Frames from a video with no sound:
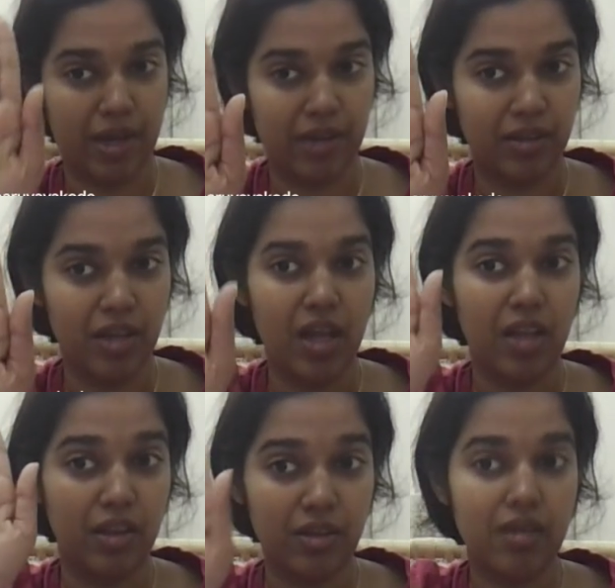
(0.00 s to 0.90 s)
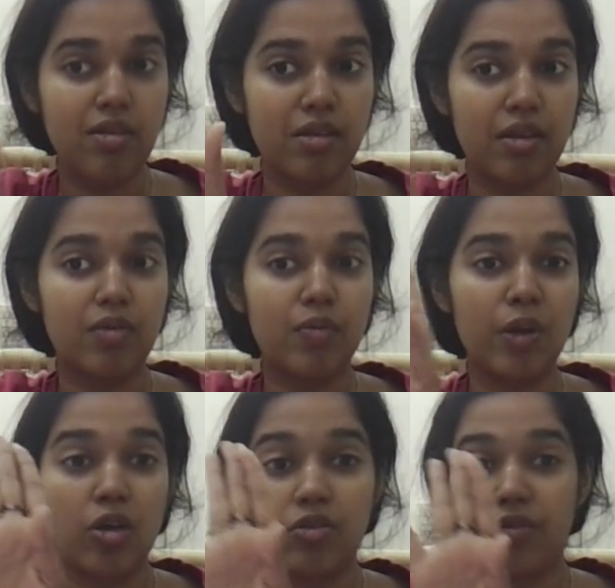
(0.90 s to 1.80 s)
wait, this is
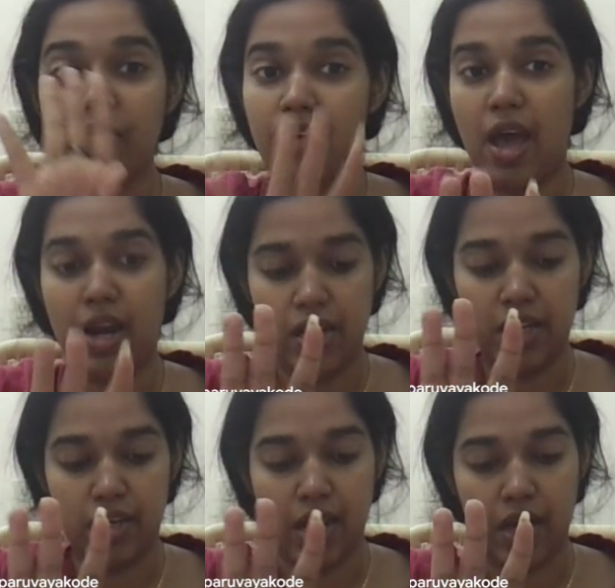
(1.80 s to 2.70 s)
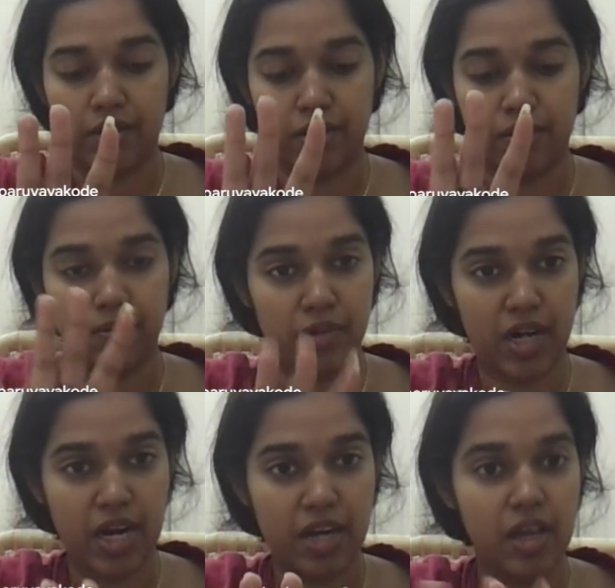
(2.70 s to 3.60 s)
because of the Faraday reaction,
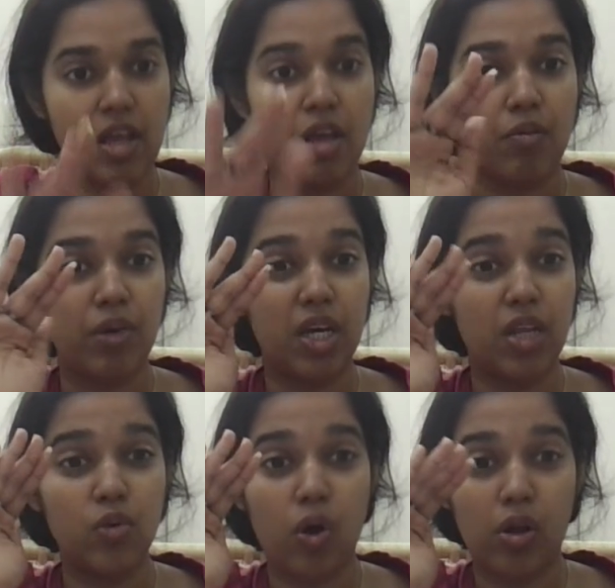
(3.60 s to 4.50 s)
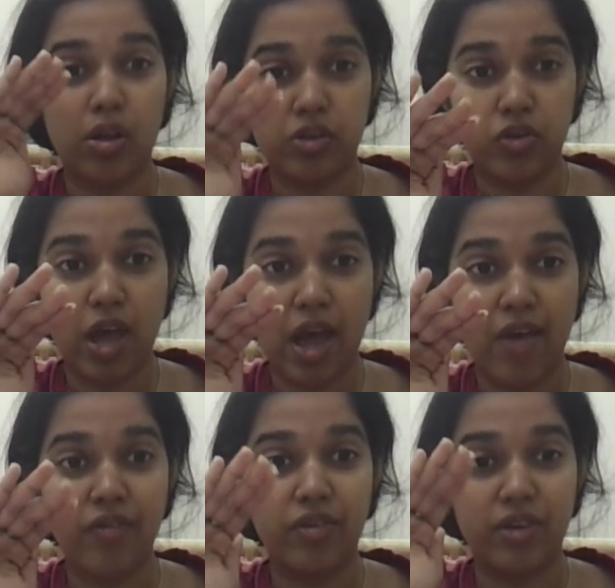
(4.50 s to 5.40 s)
right? But you also
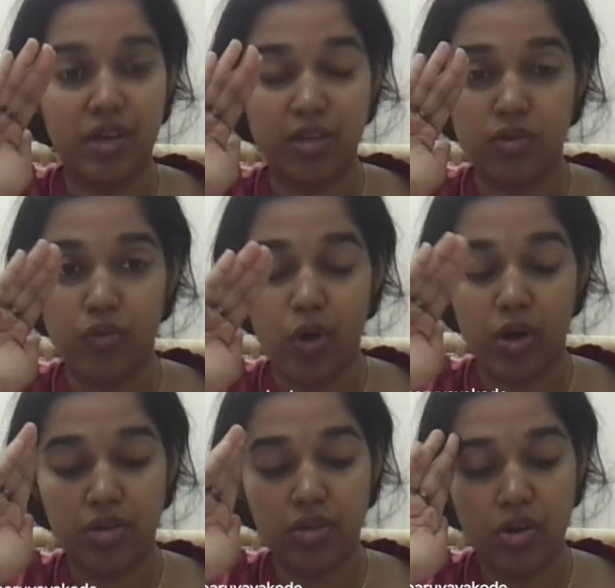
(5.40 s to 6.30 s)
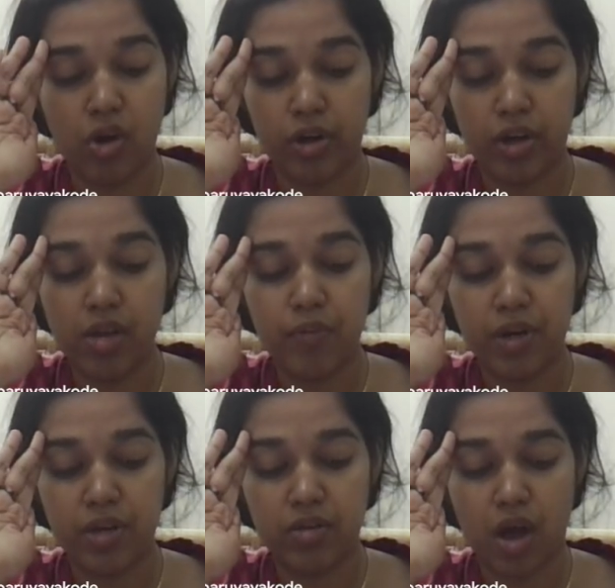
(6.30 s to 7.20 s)
have what is the total
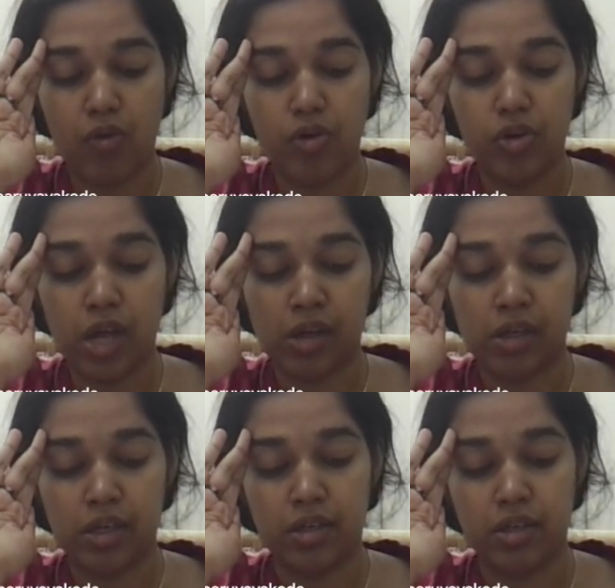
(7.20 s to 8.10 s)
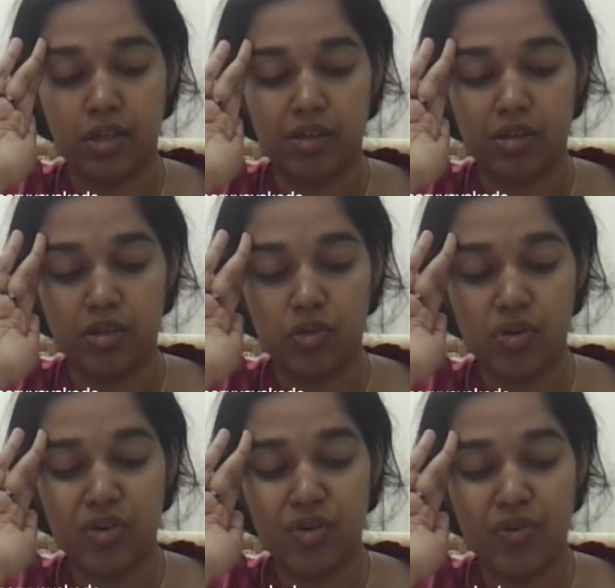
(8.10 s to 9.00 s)
impedance? How do you calculate?
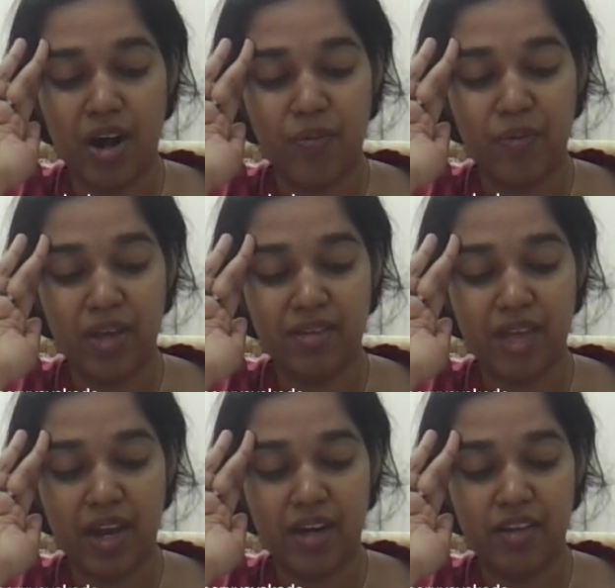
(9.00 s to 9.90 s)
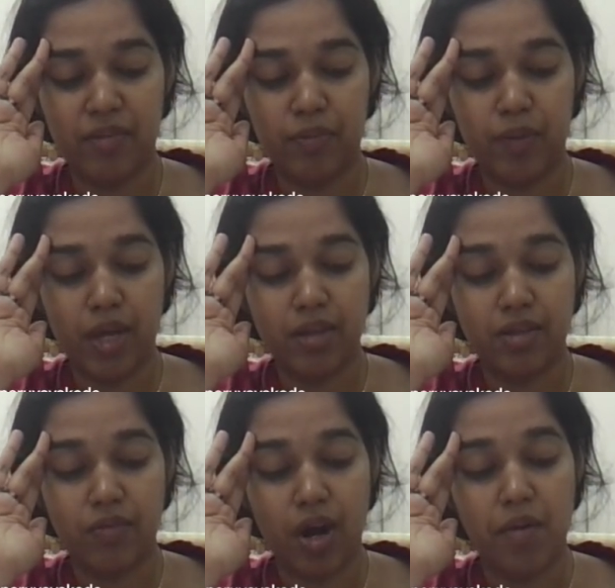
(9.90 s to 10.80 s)
You'll do 1 by ZF
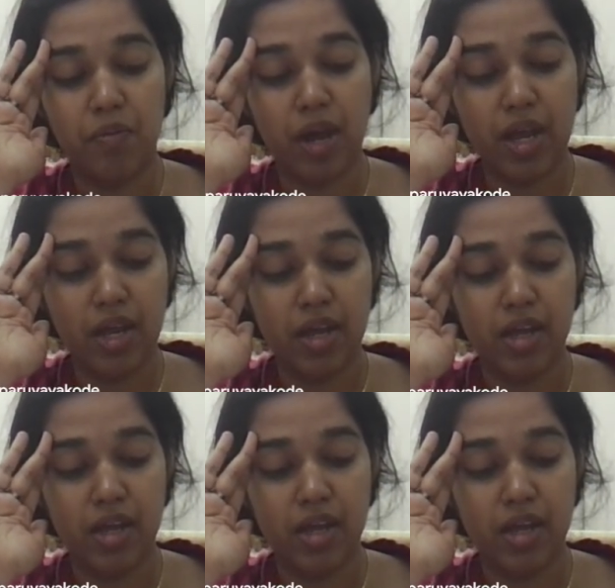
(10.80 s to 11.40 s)
plus 1 by